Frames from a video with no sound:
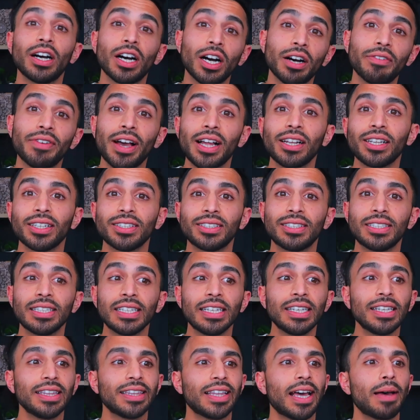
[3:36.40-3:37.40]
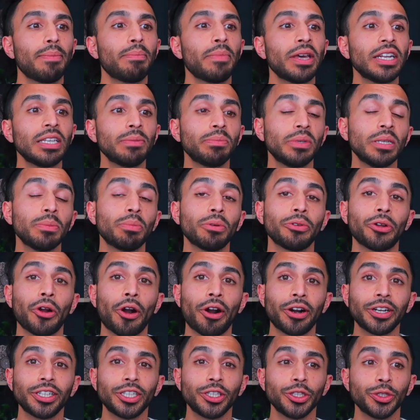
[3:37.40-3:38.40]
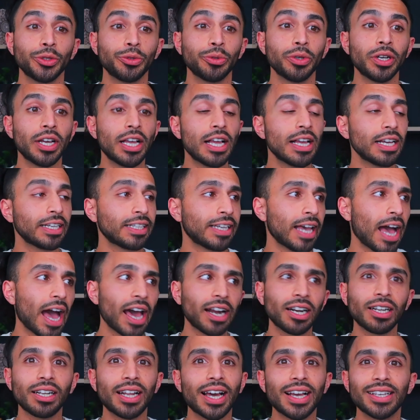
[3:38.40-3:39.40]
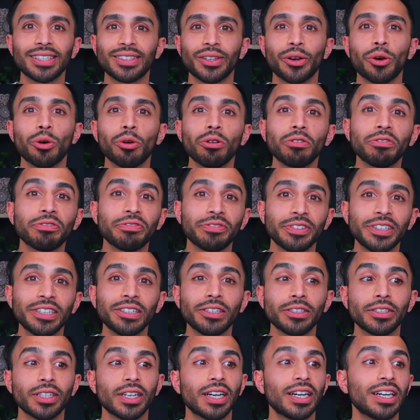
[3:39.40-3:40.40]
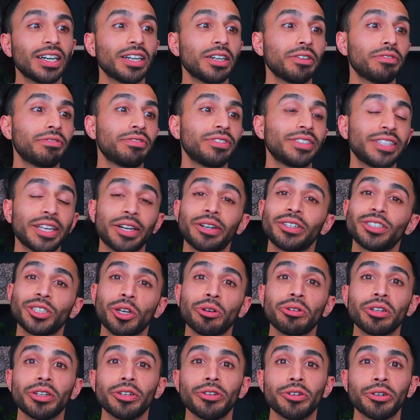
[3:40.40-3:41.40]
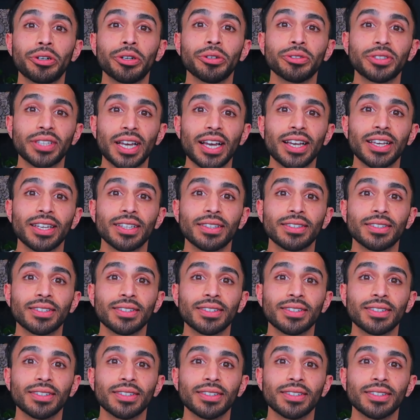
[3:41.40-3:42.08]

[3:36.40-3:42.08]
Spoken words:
of LSD that many people argue catalyzed the whole field of serotonin neuroscience.